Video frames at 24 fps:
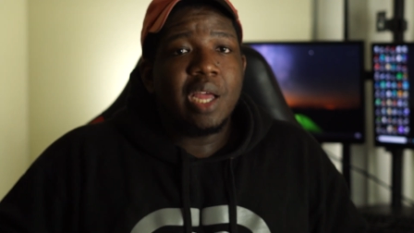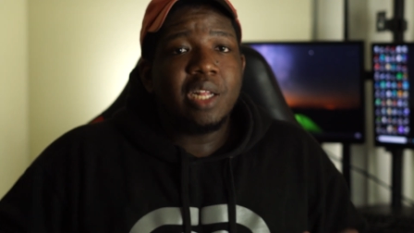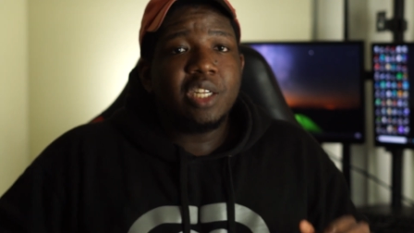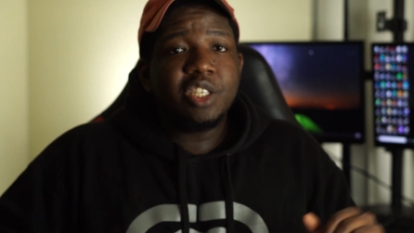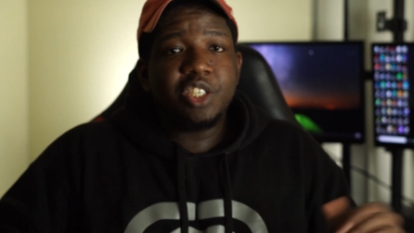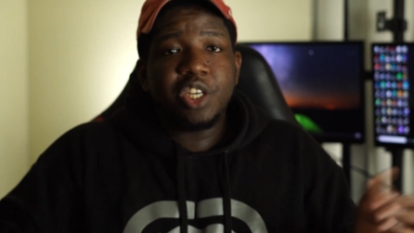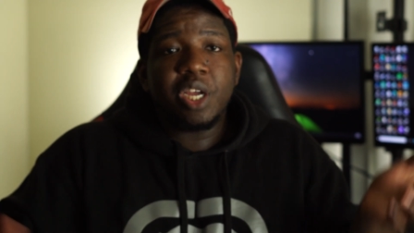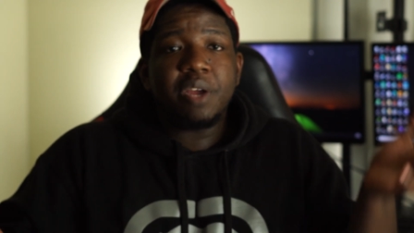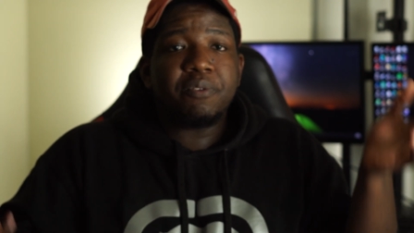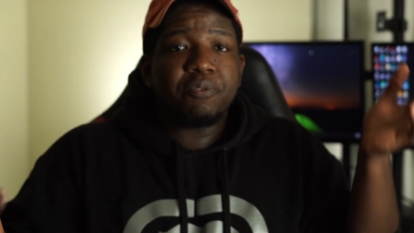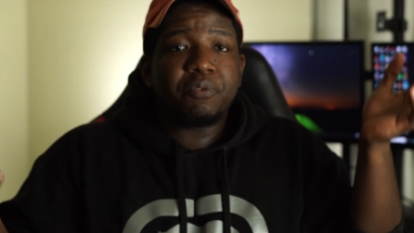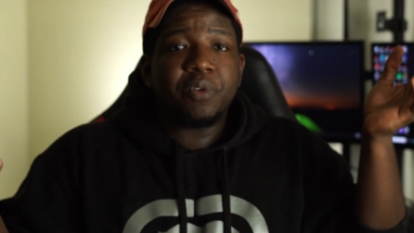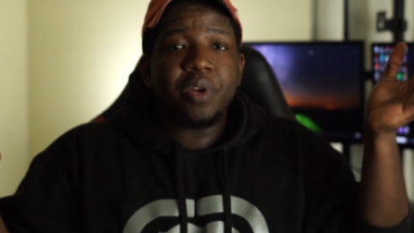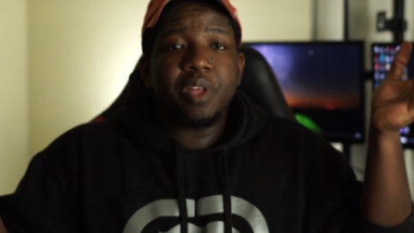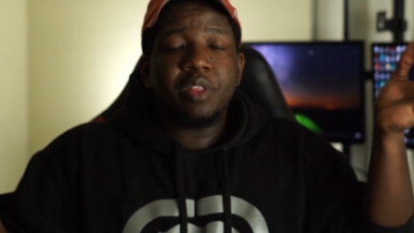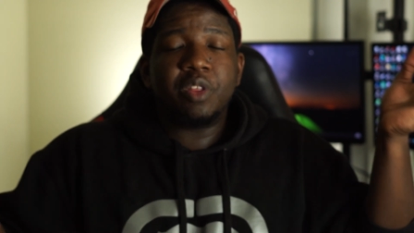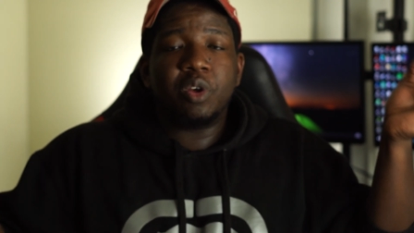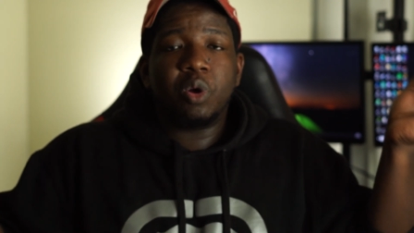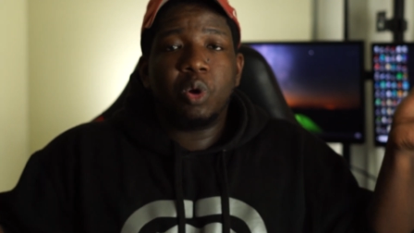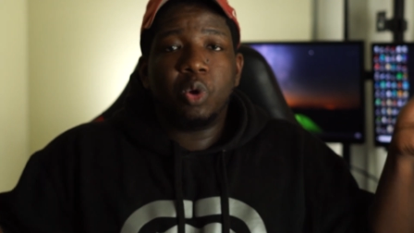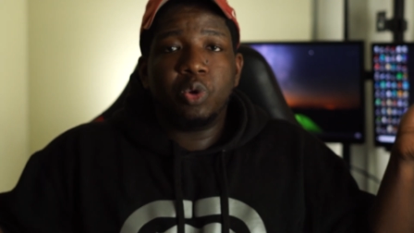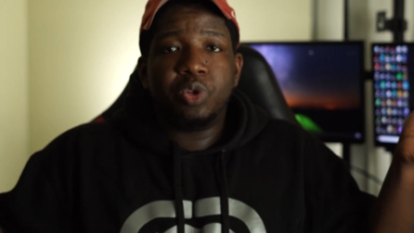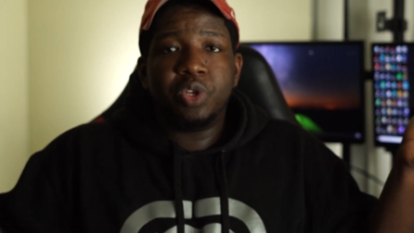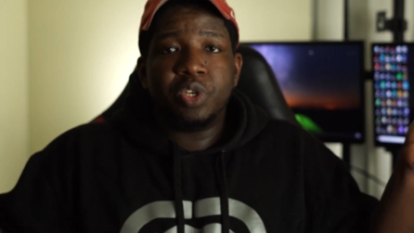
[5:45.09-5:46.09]
Jeffrey, the
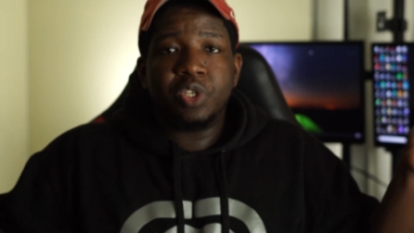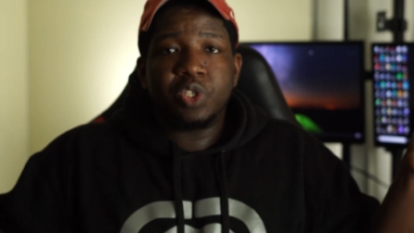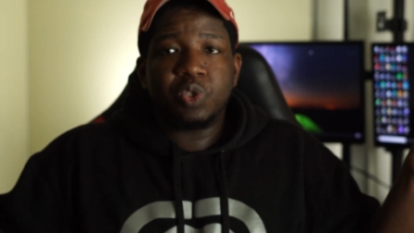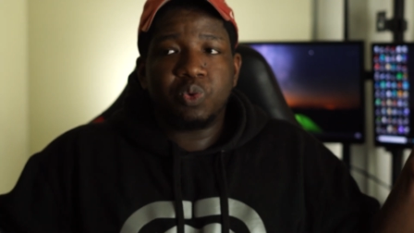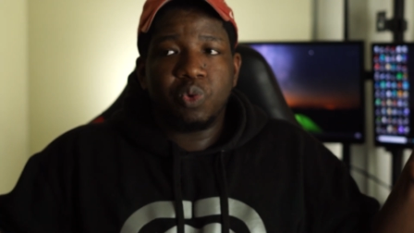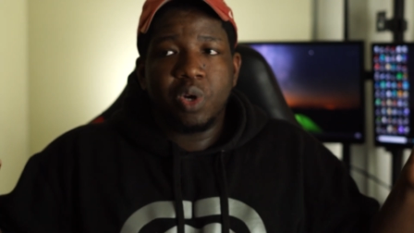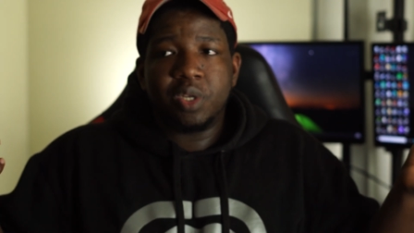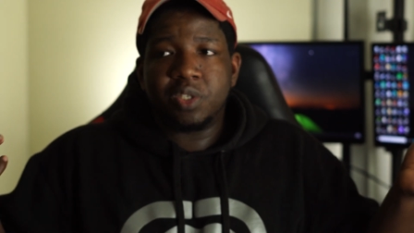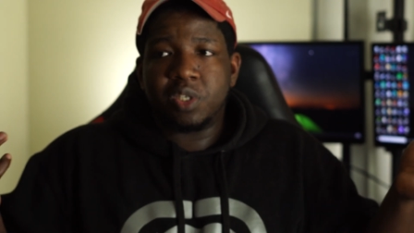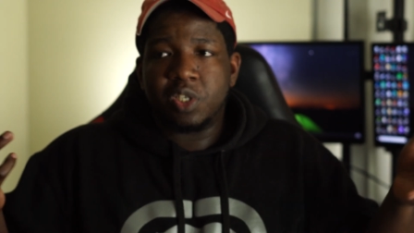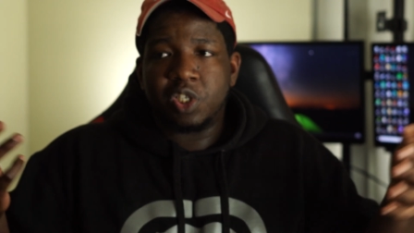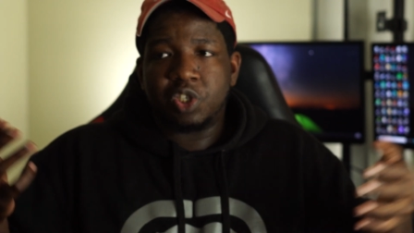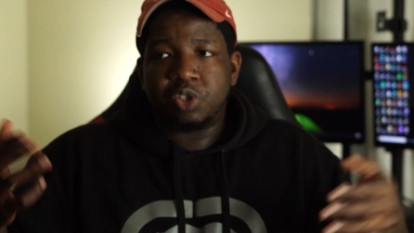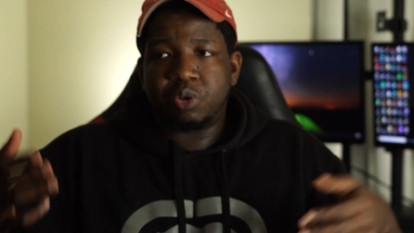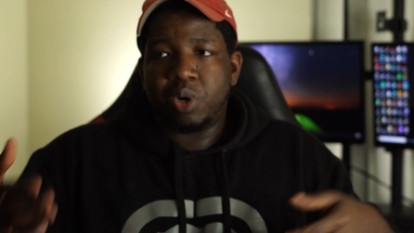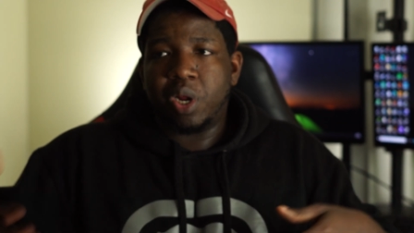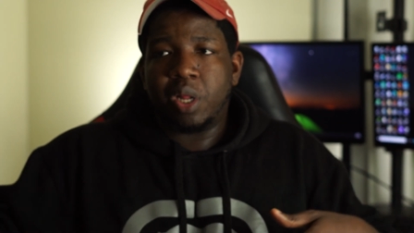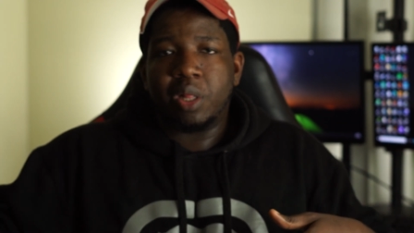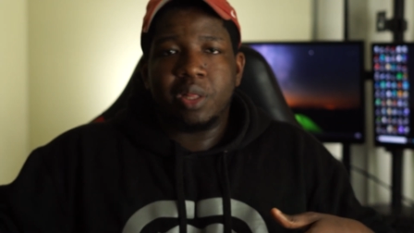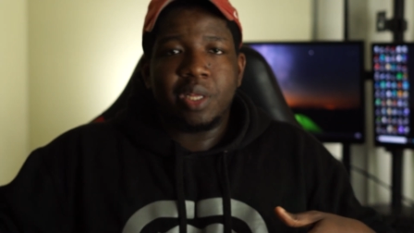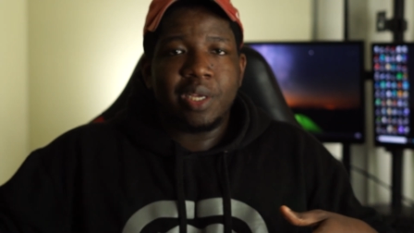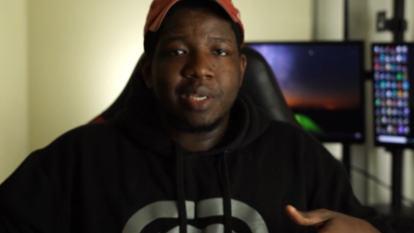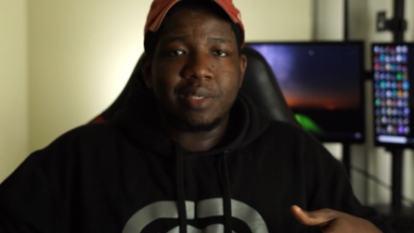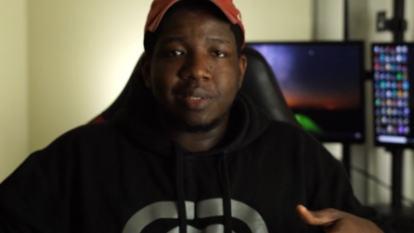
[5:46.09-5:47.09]
oldest, was as
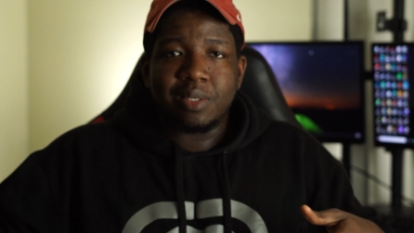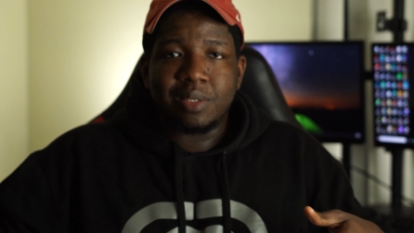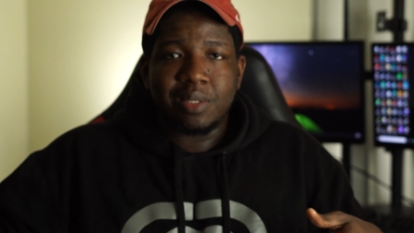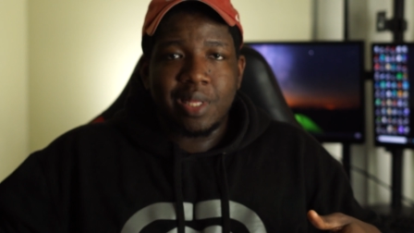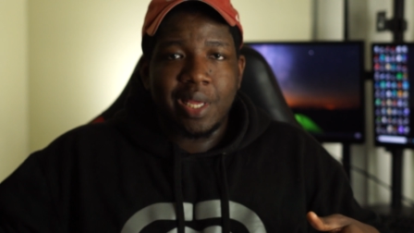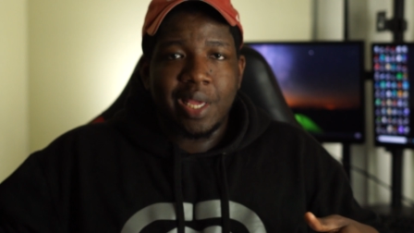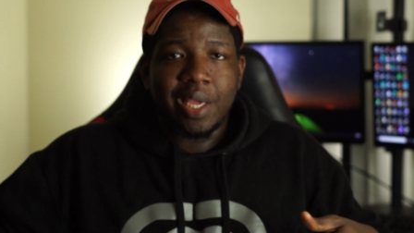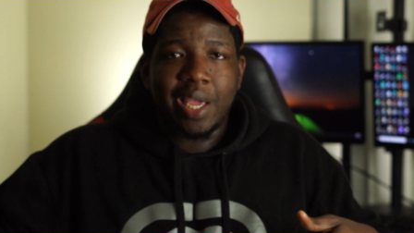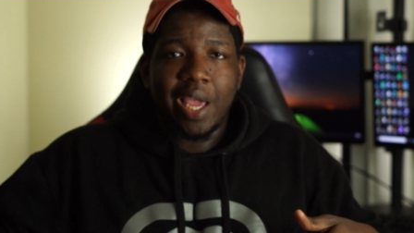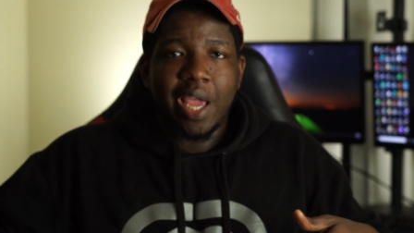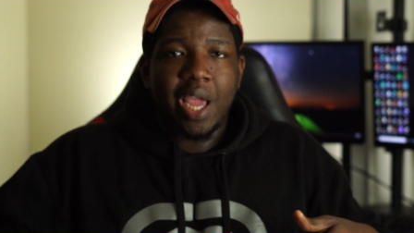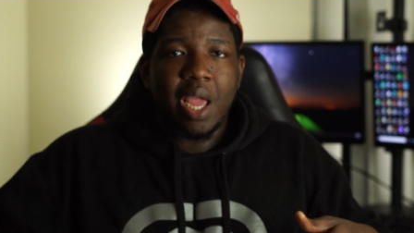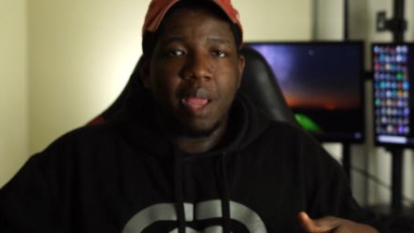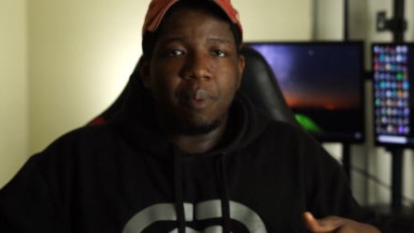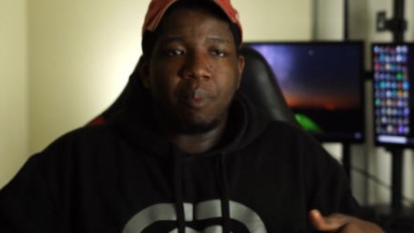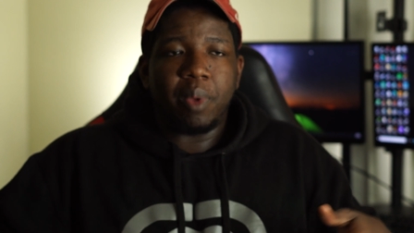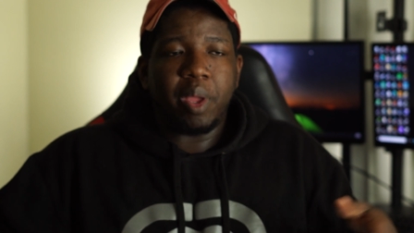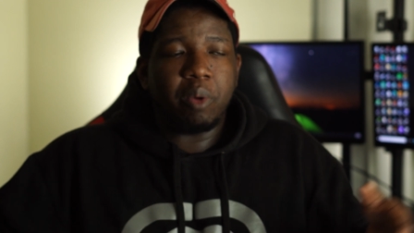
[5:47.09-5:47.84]
straight-laced as they came.